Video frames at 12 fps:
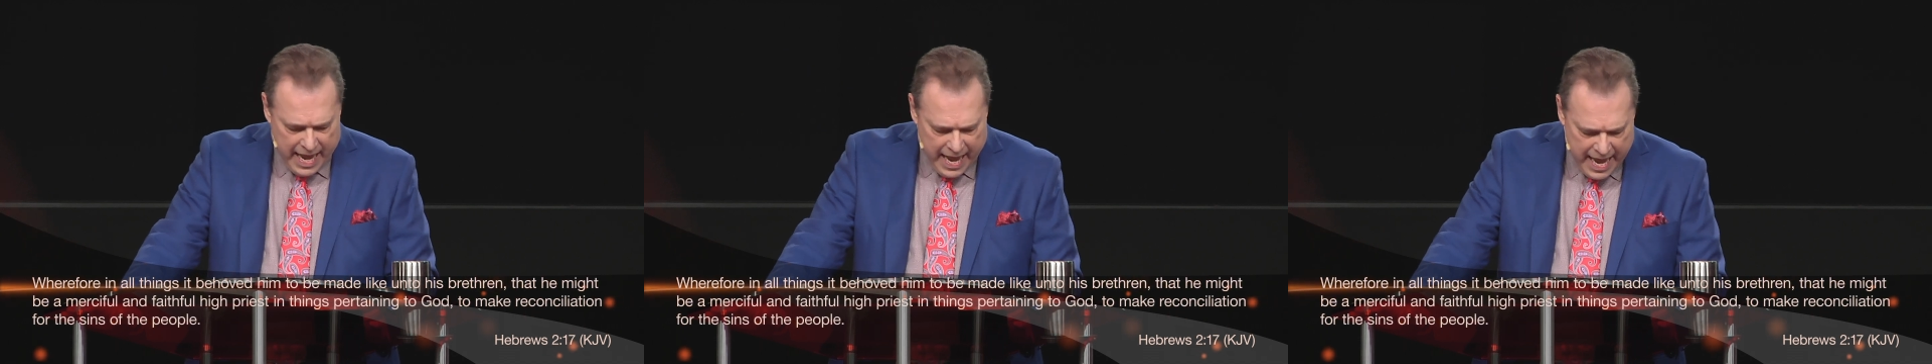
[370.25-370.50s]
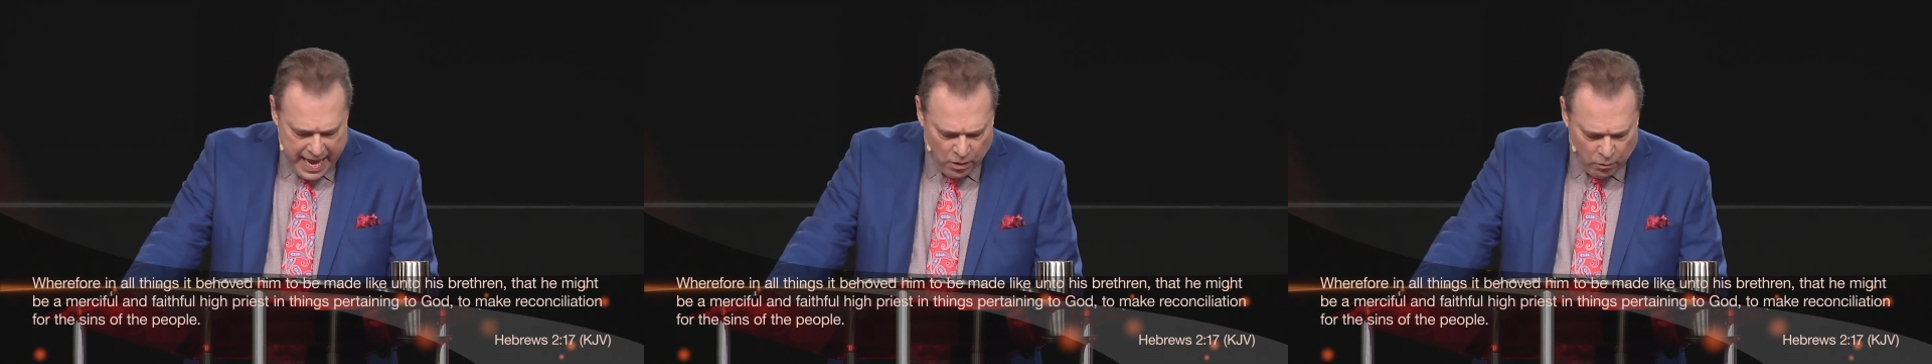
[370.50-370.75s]

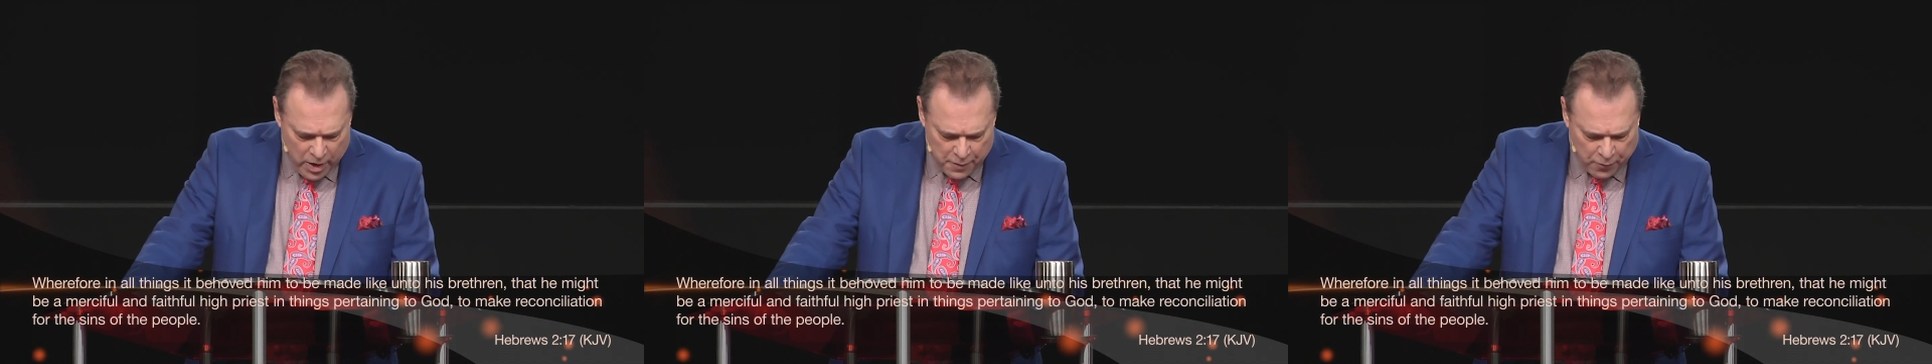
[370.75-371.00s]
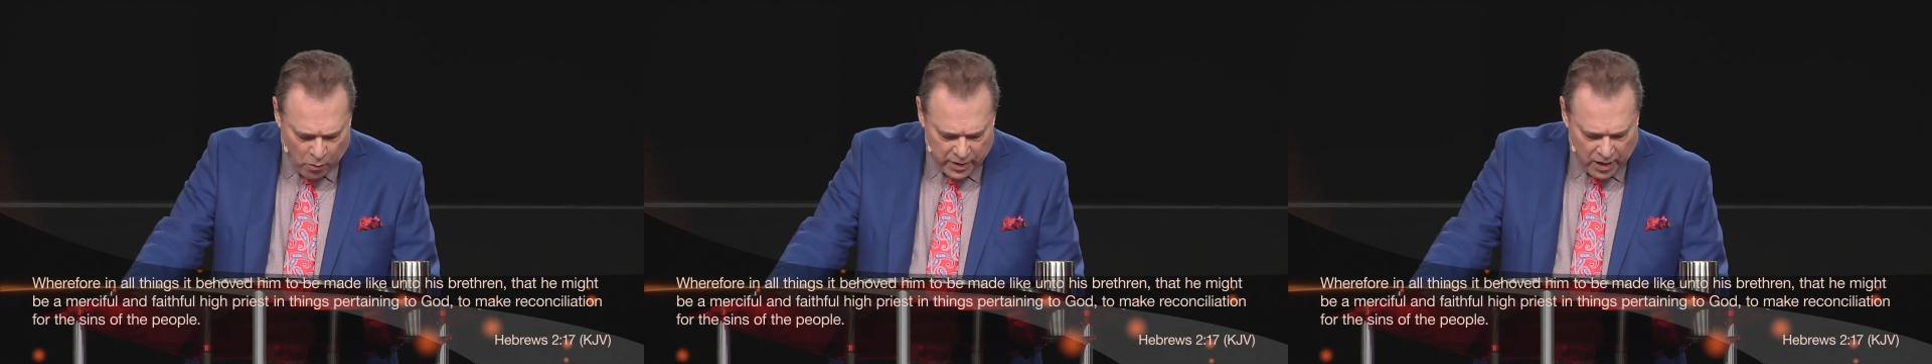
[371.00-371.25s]
And
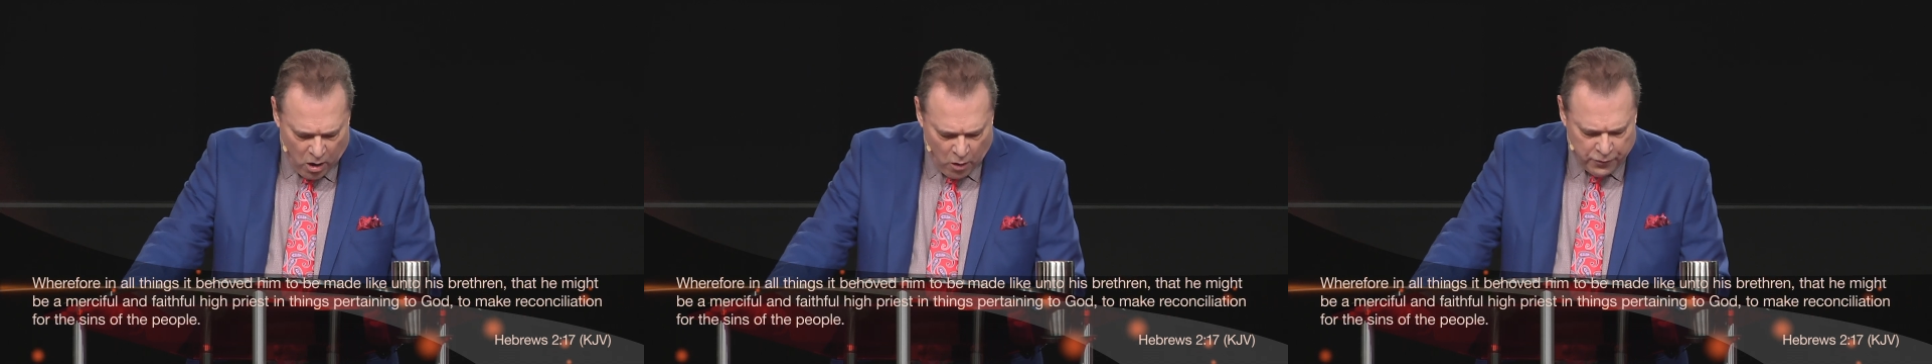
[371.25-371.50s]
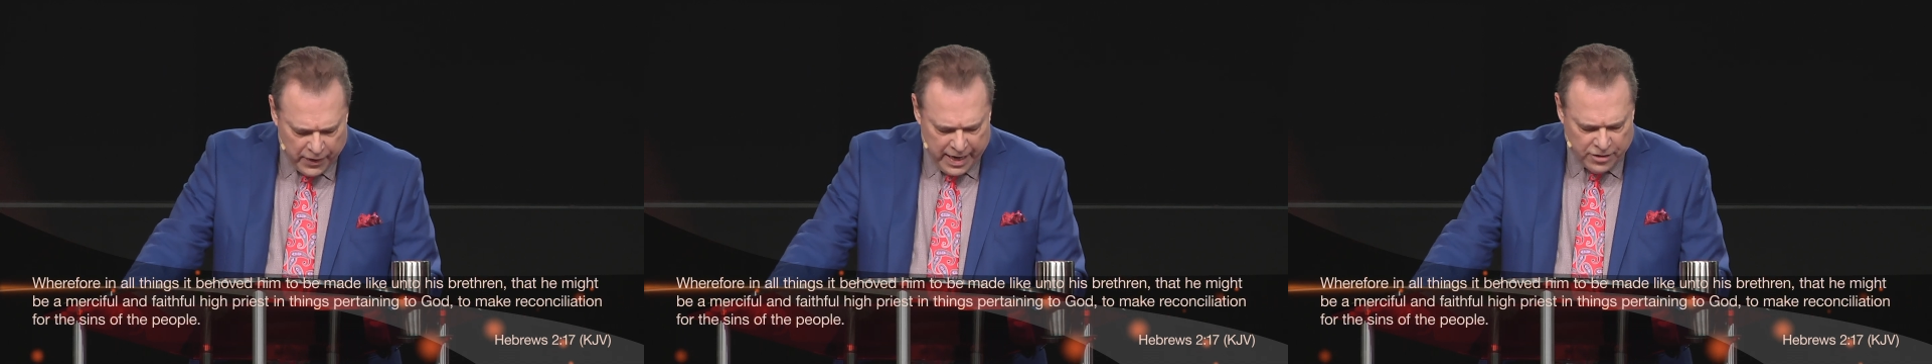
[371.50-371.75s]
wherefore, in
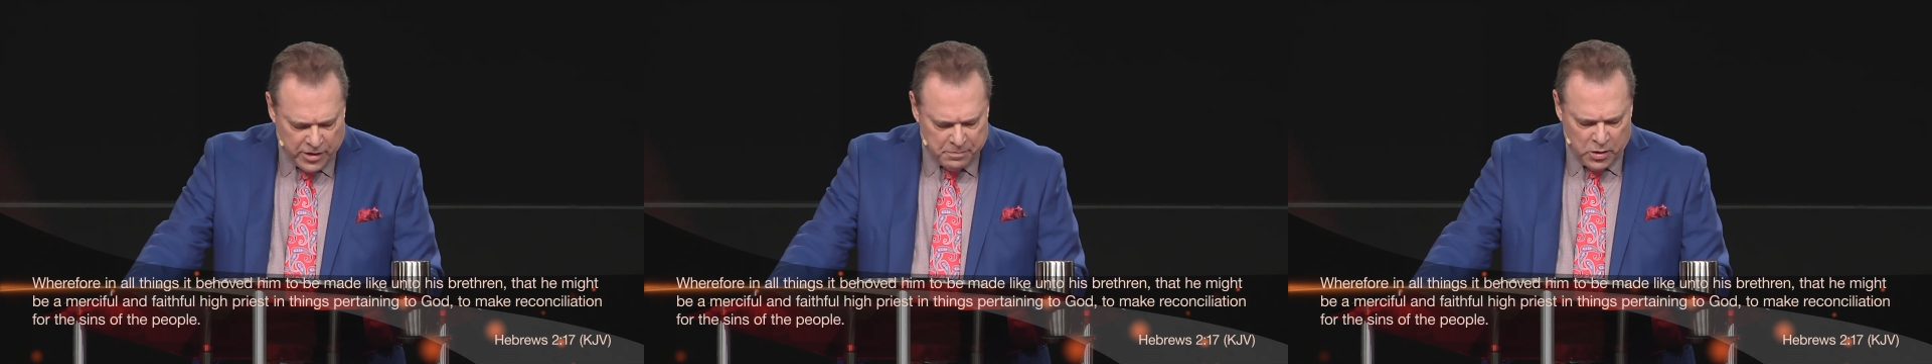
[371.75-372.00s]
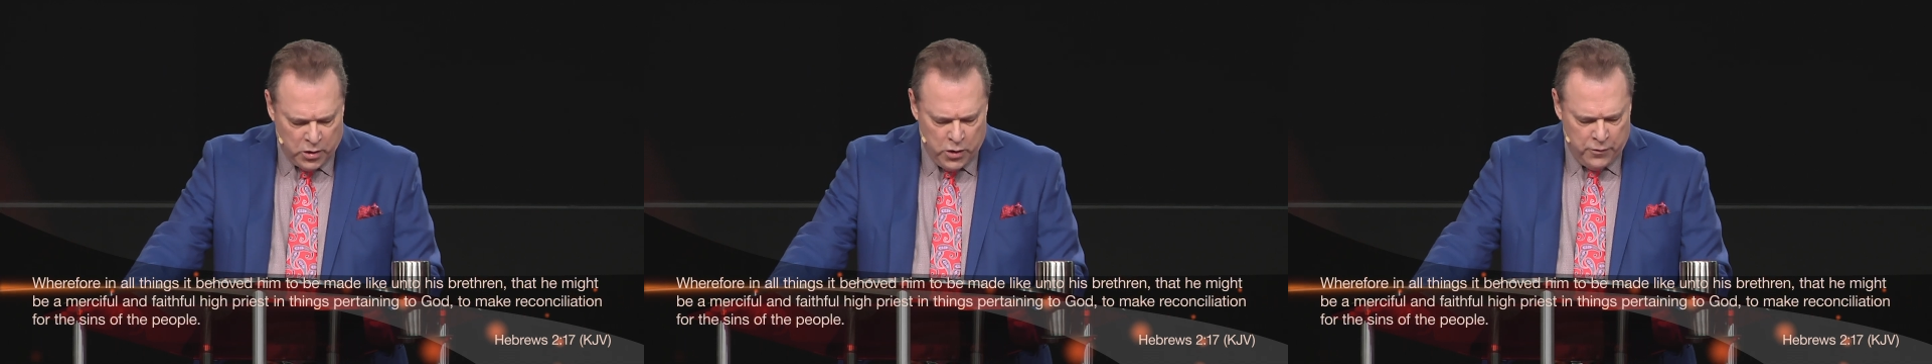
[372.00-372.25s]
all things, it
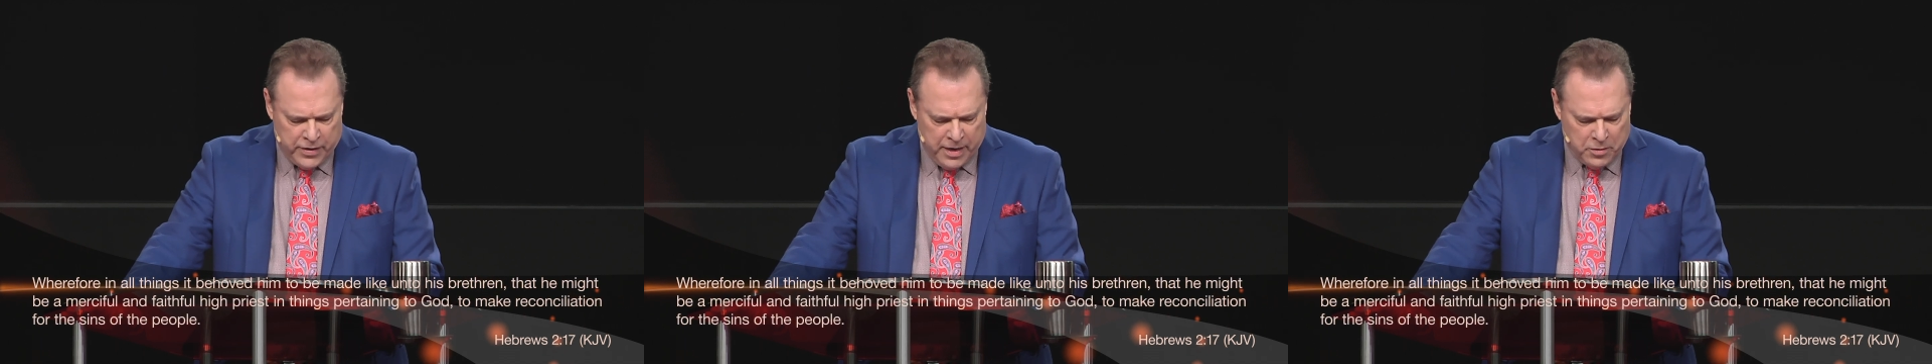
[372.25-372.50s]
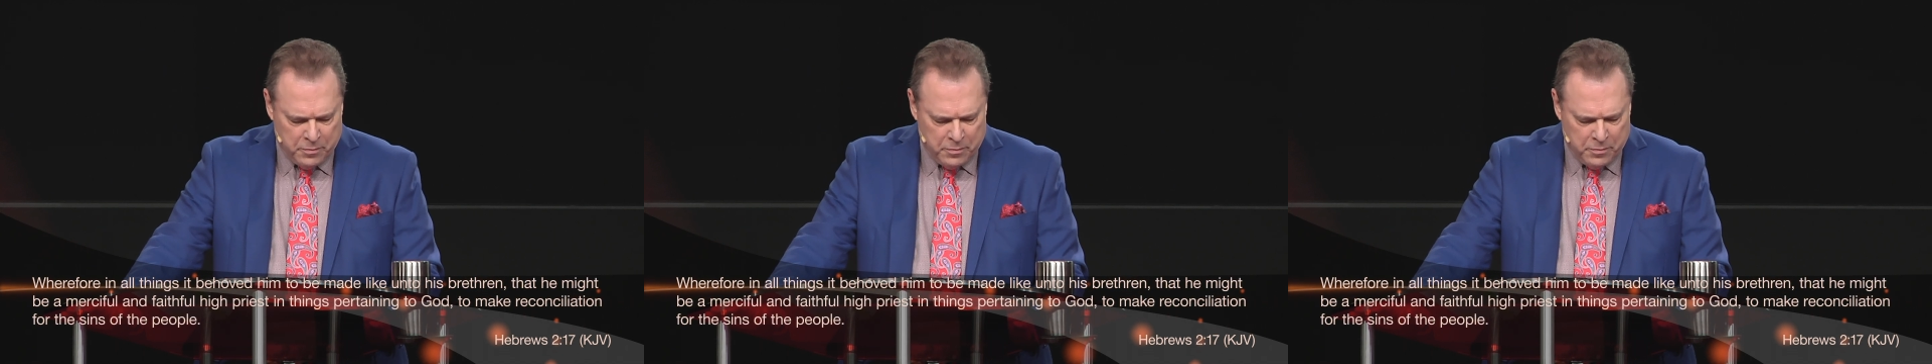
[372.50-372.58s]
behooved him